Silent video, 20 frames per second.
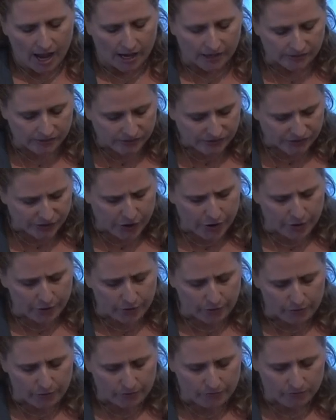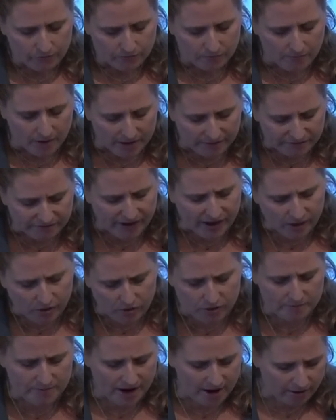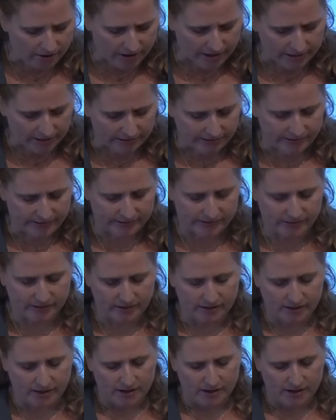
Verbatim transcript: And so, my fellow Americans,